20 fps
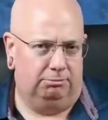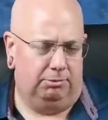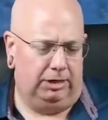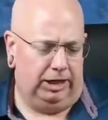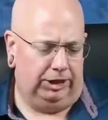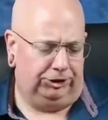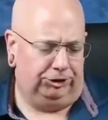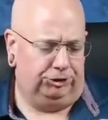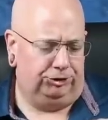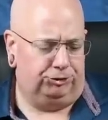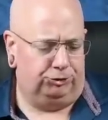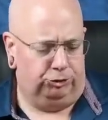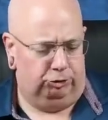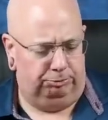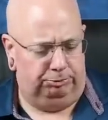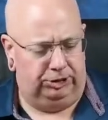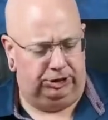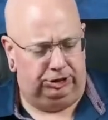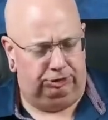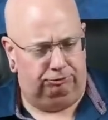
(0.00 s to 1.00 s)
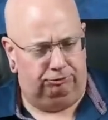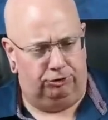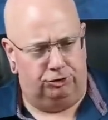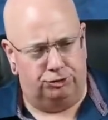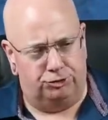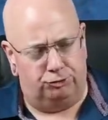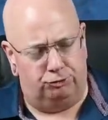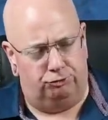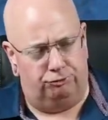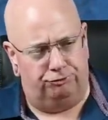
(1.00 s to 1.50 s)
Magnets are emitting
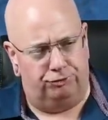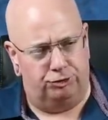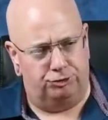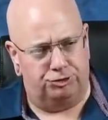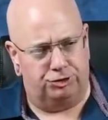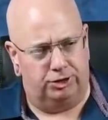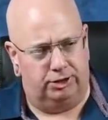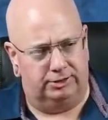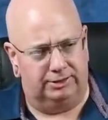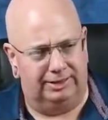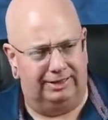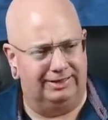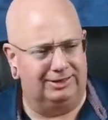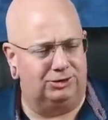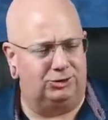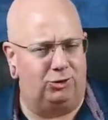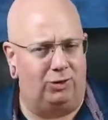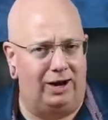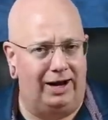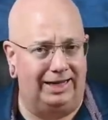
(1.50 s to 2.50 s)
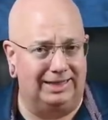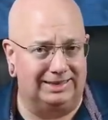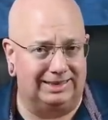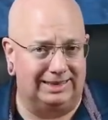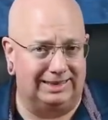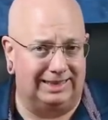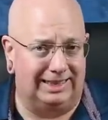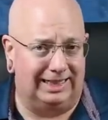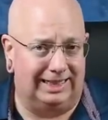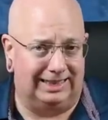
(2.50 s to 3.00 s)
virtual photons. That's
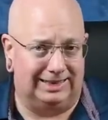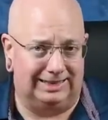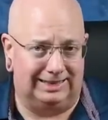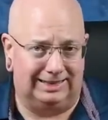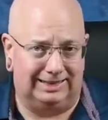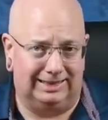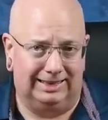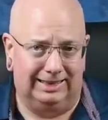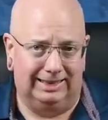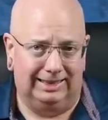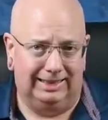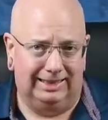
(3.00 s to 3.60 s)
craziness.